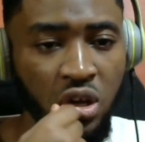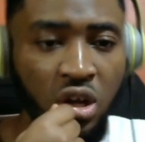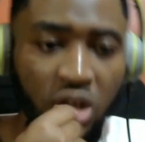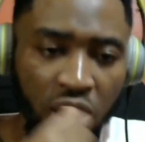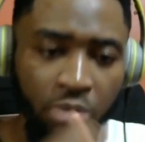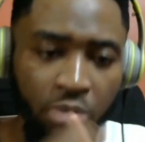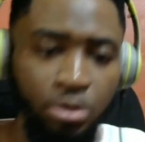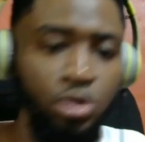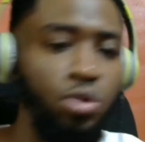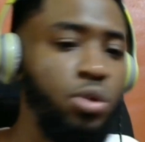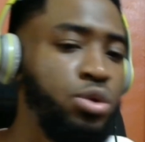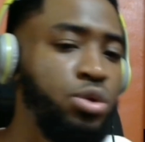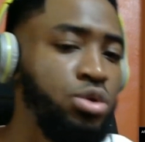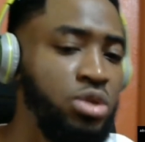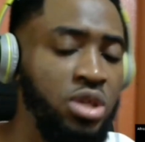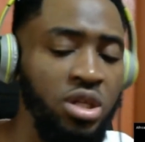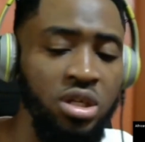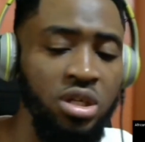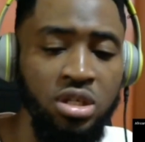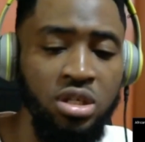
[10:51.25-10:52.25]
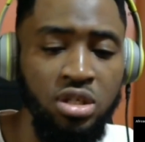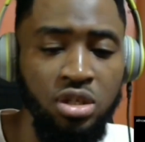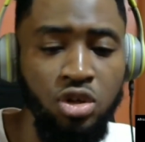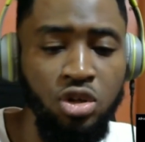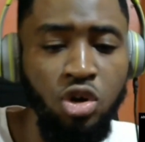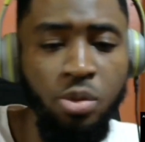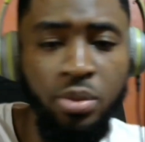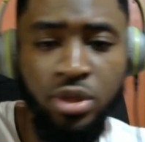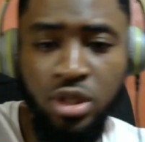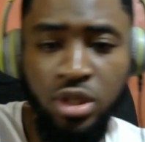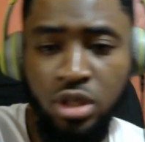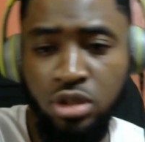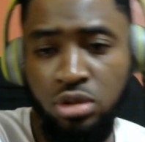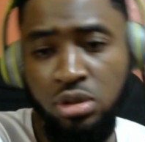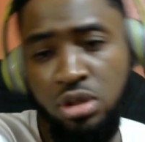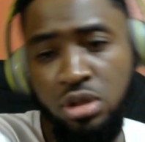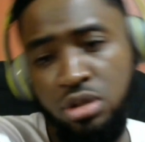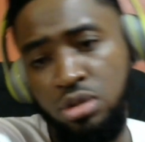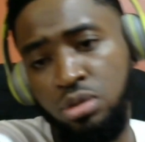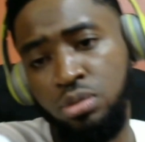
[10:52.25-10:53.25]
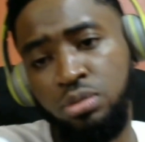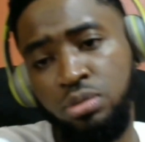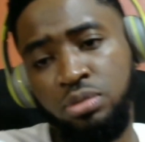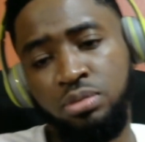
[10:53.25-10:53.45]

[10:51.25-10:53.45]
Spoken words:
Let me know what you think it is in the comment section. Let's go.